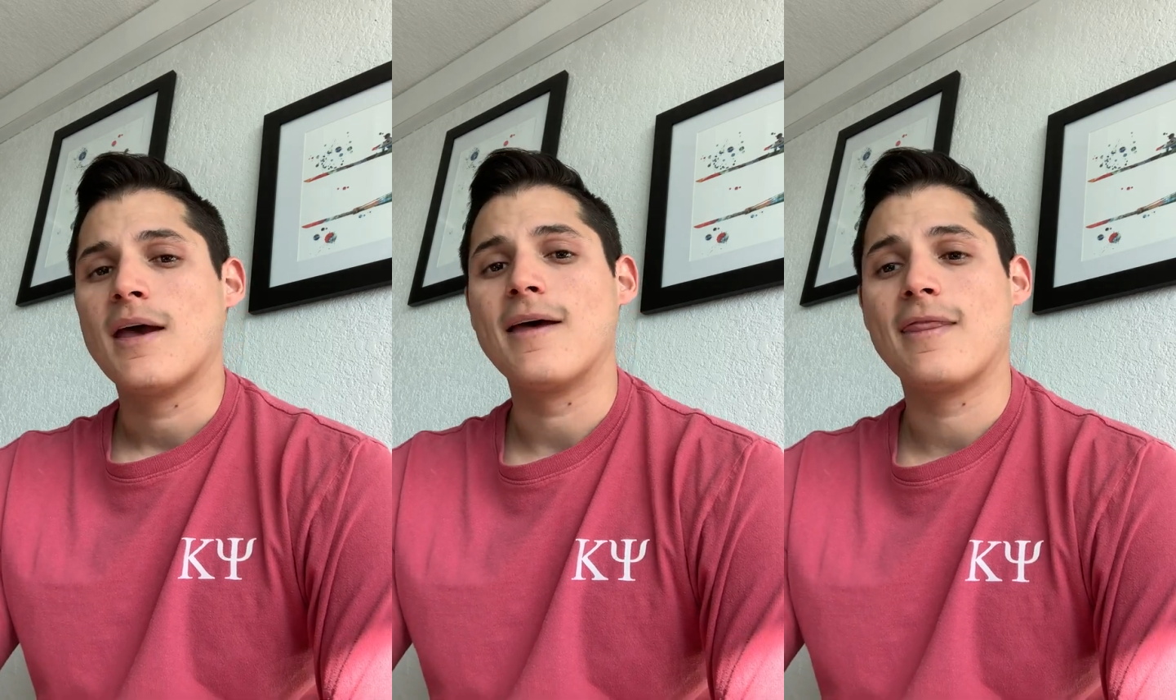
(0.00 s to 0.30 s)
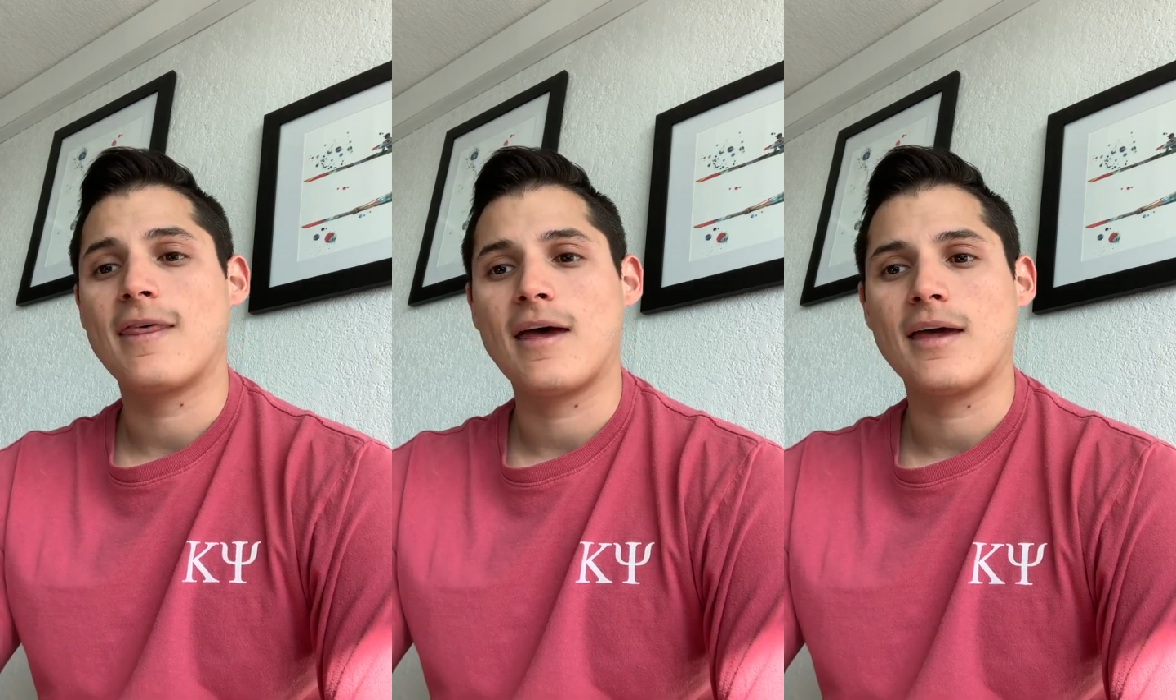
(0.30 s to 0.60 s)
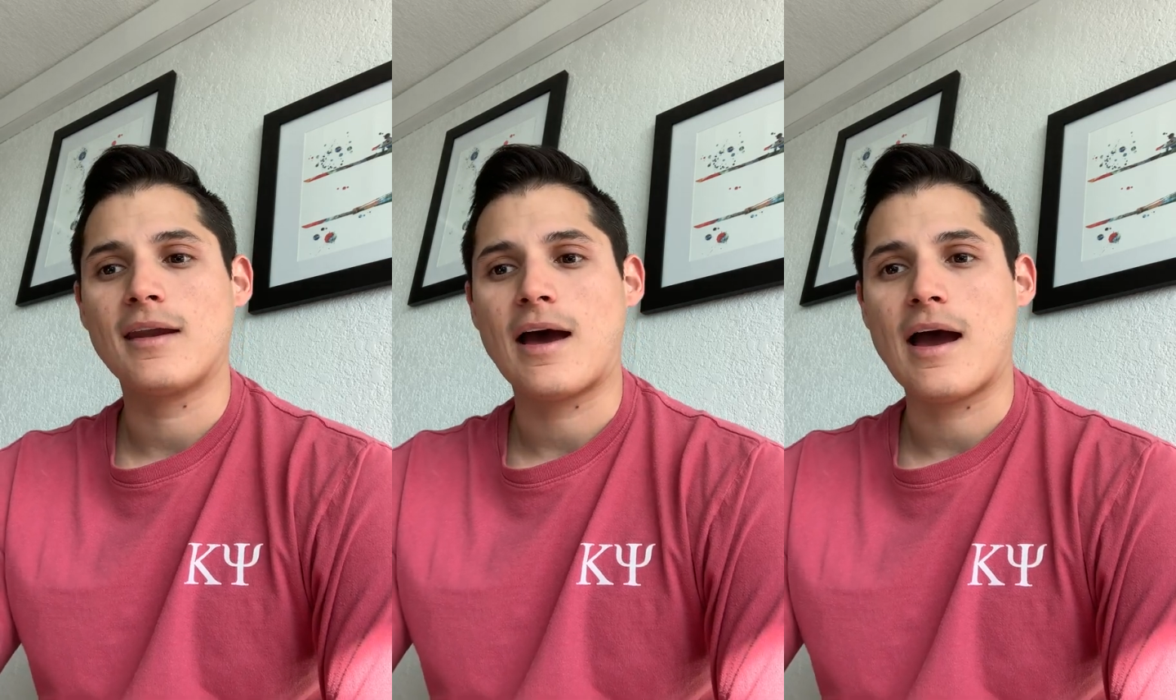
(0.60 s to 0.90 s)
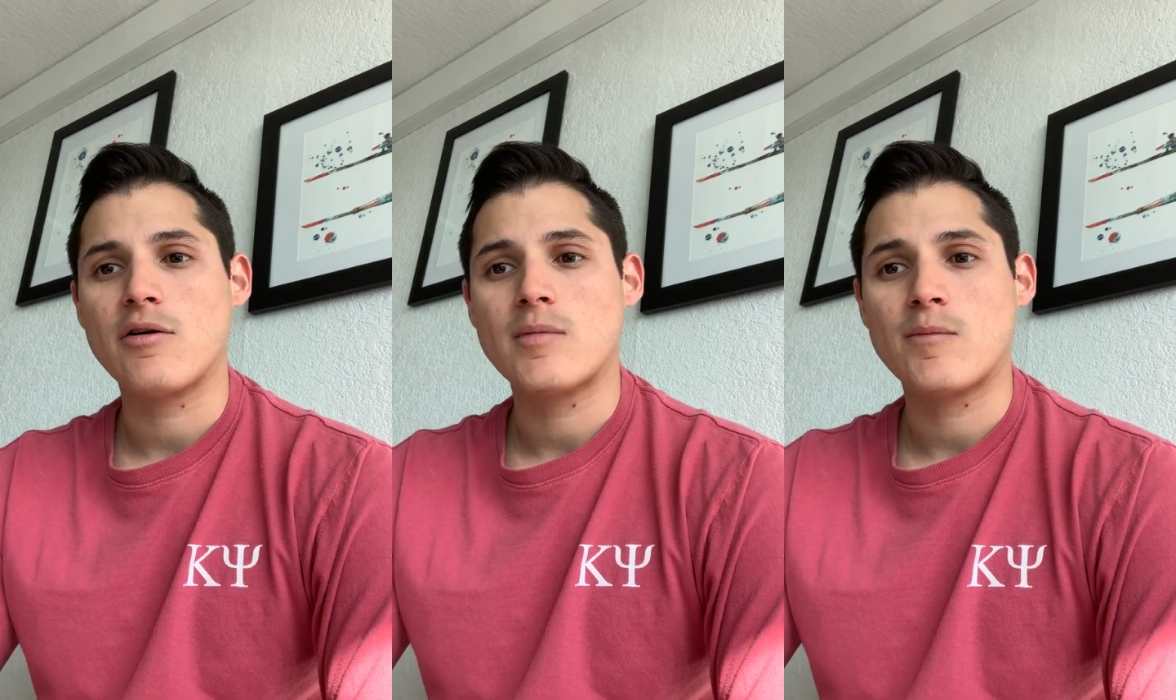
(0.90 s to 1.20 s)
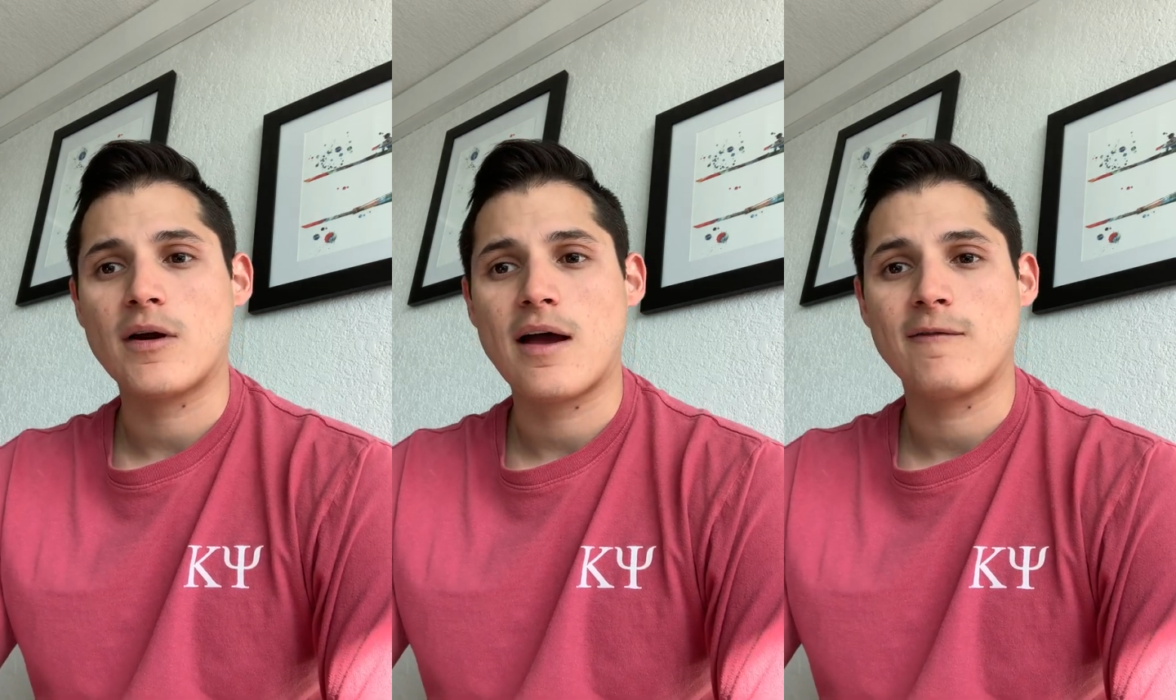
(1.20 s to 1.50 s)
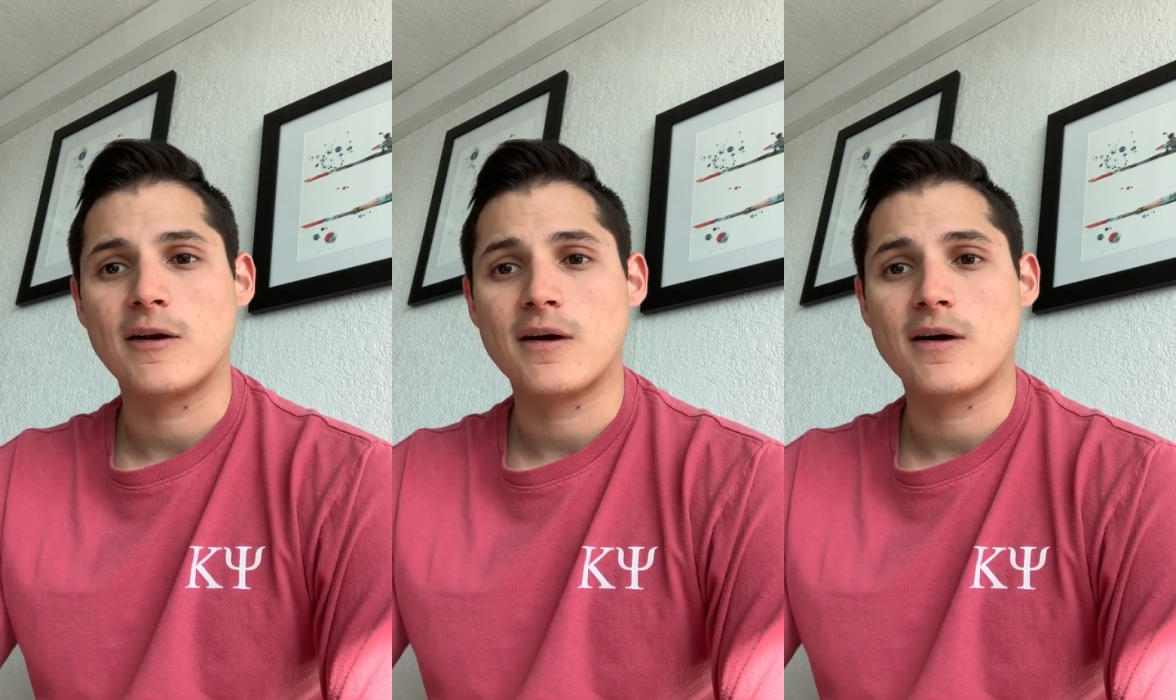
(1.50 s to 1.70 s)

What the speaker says: And then I remember having a